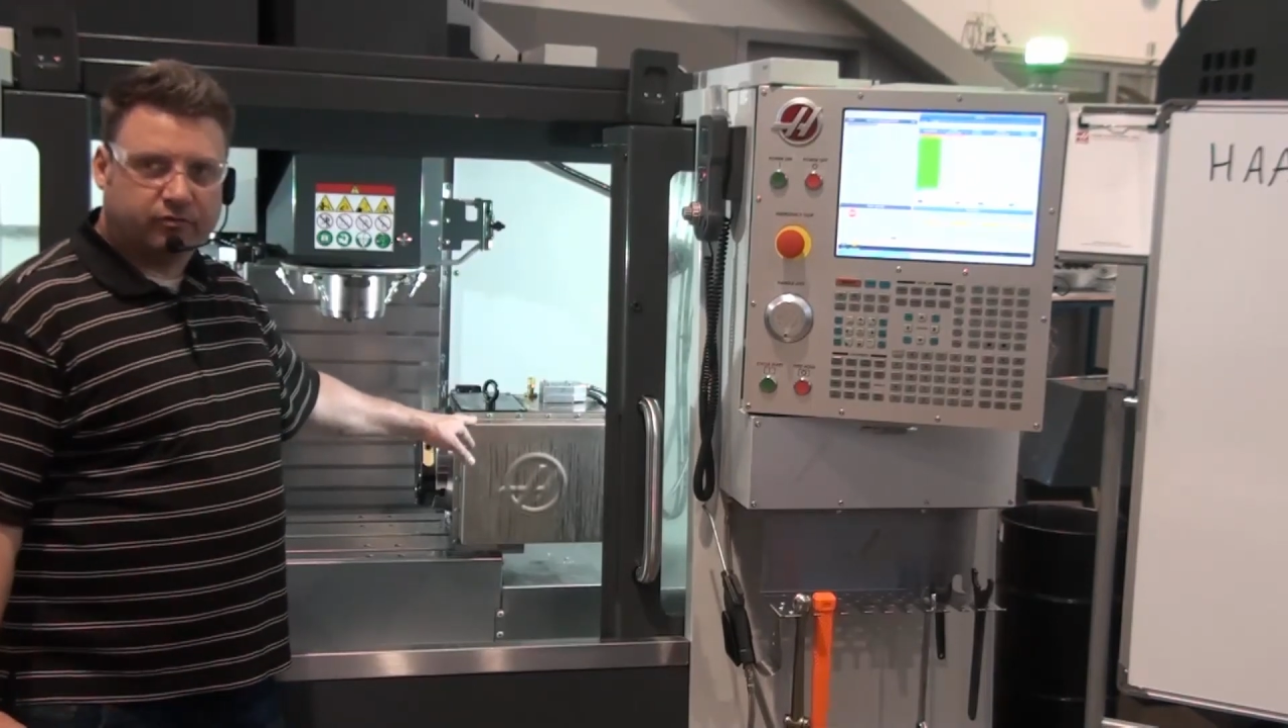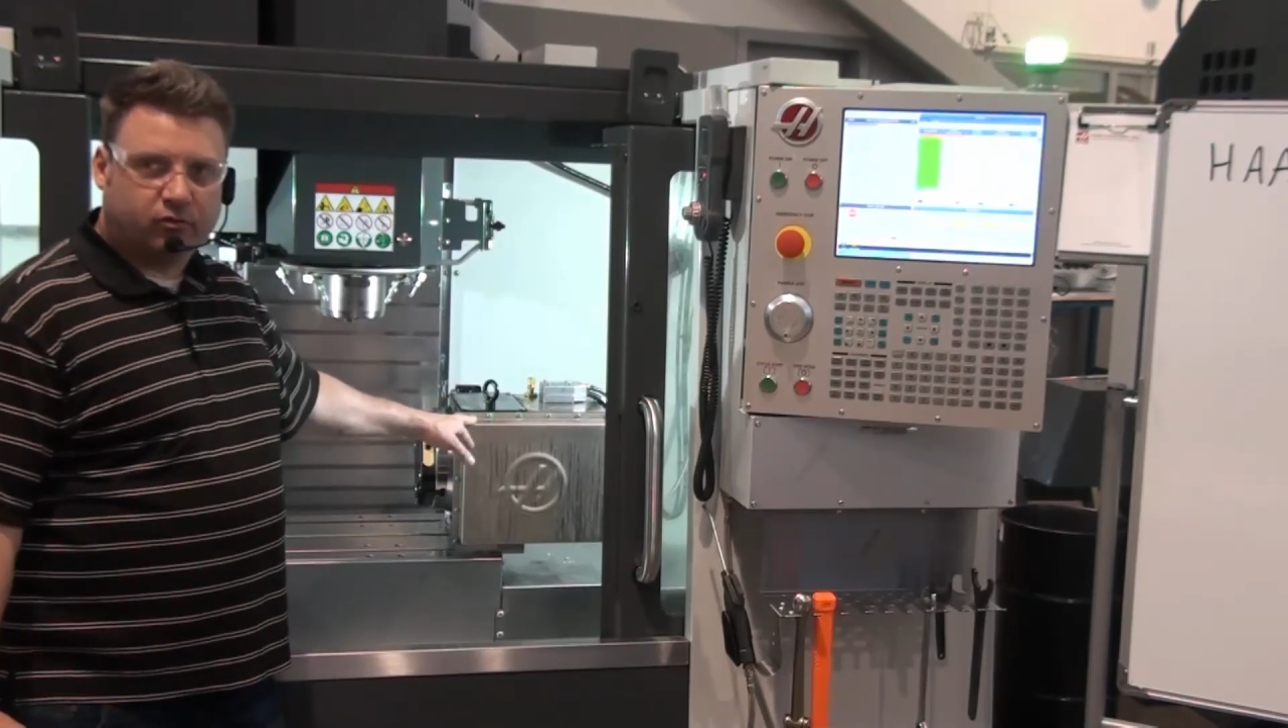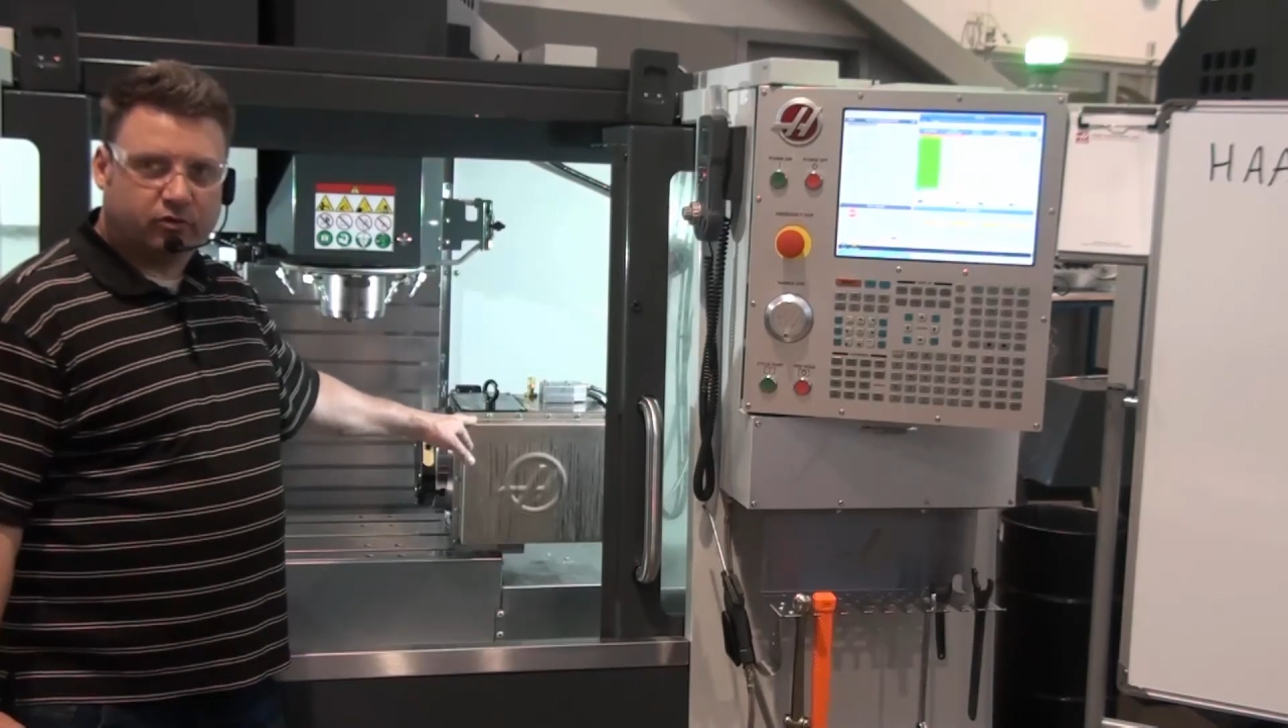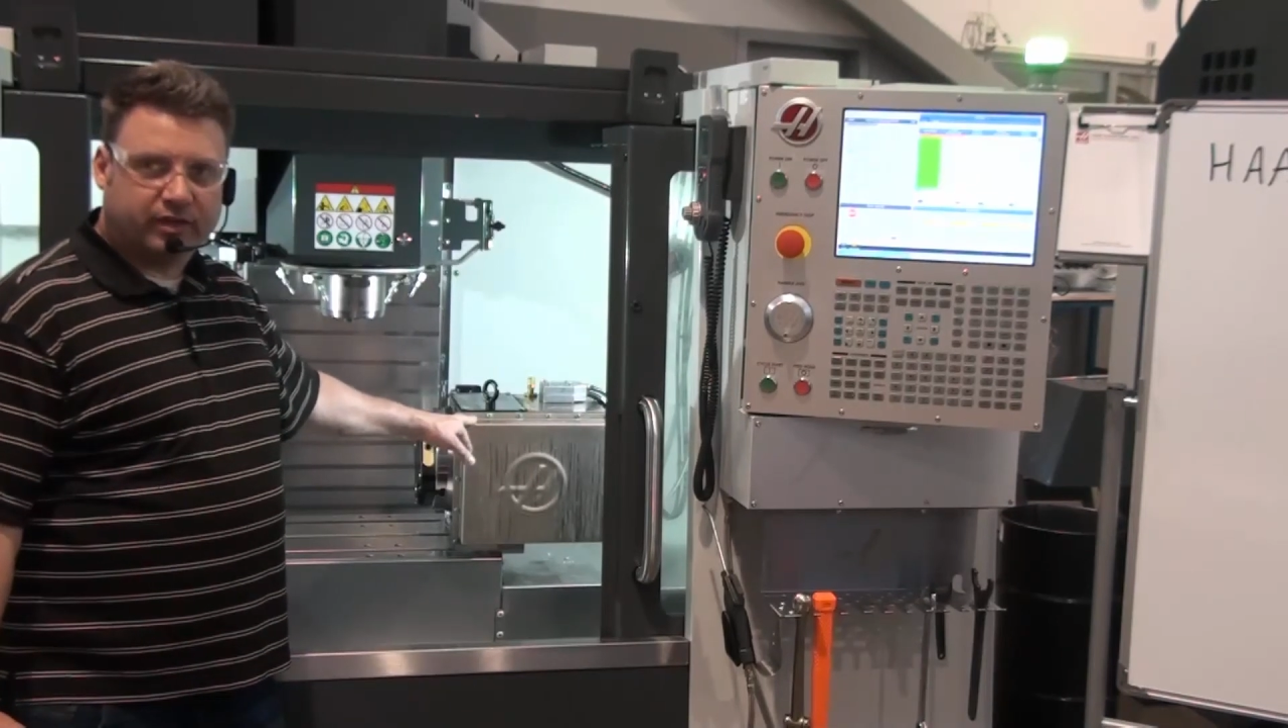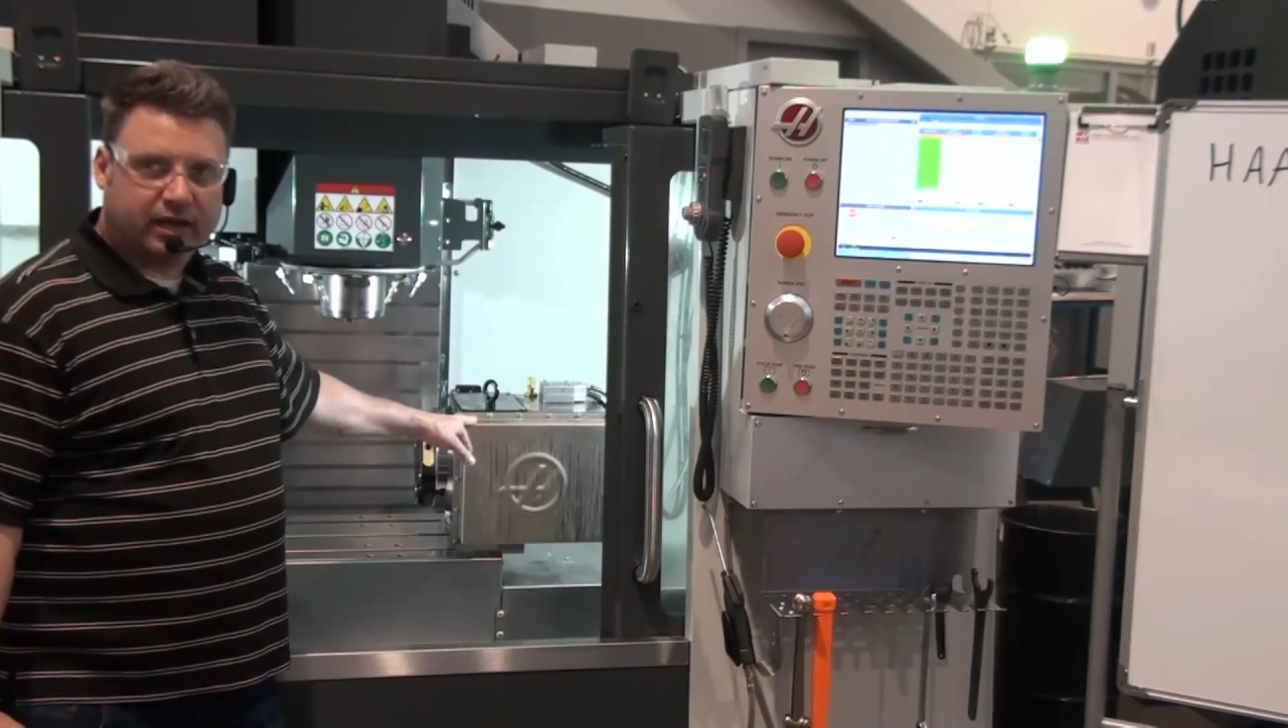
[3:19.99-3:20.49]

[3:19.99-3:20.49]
the fourth